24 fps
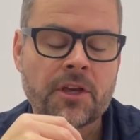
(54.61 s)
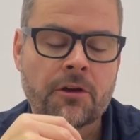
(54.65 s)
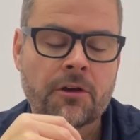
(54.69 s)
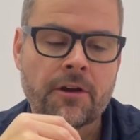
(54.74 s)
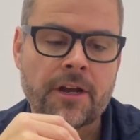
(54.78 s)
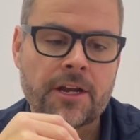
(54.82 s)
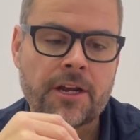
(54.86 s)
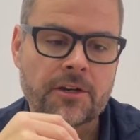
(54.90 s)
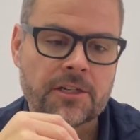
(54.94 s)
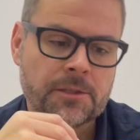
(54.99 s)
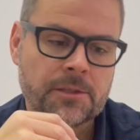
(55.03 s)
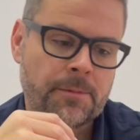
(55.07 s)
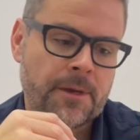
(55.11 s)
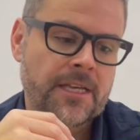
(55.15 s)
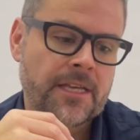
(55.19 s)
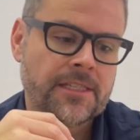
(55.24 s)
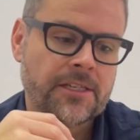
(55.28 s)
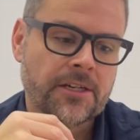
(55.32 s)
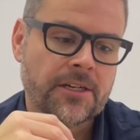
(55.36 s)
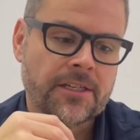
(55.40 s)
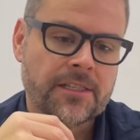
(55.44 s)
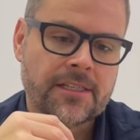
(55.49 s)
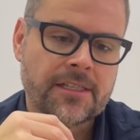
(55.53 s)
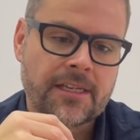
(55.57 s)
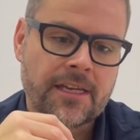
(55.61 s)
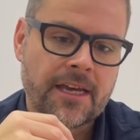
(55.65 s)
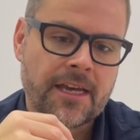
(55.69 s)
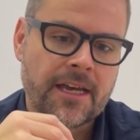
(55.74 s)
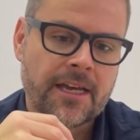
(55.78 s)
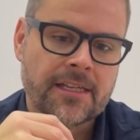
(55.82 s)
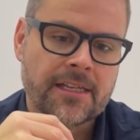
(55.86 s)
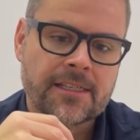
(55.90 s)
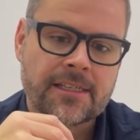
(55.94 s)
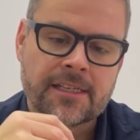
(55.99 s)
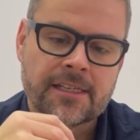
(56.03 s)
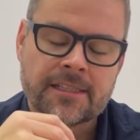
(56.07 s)
creator space here at
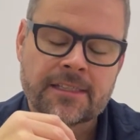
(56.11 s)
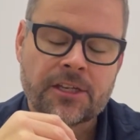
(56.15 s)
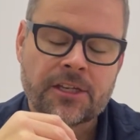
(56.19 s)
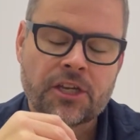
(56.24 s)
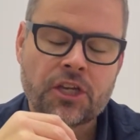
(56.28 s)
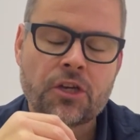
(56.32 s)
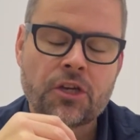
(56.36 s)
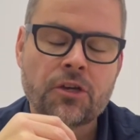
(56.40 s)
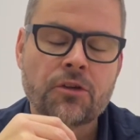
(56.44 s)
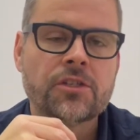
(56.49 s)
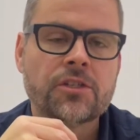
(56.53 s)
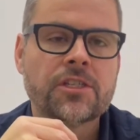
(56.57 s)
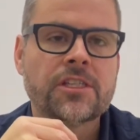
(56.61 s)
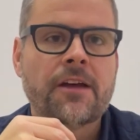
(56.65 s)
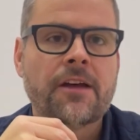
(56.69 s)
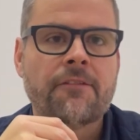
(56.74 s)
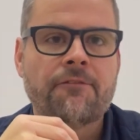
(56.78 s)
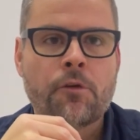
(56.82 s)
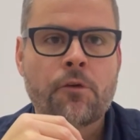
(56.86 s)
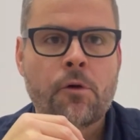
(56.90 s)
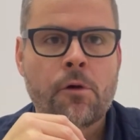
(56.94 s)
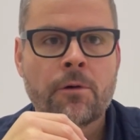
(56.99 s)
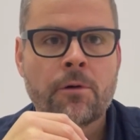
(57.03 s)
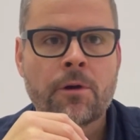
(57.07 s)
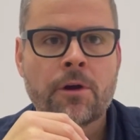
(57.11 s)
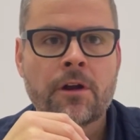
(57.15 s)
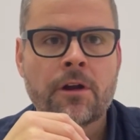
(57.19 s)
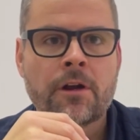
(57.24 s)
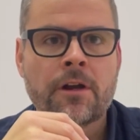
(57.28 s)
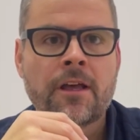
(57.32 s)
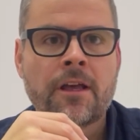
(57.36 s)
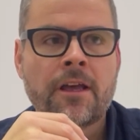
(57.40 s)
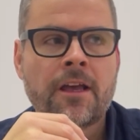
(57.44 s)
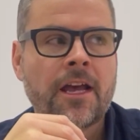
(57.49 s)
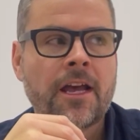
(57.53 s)
CES is a huge step forward,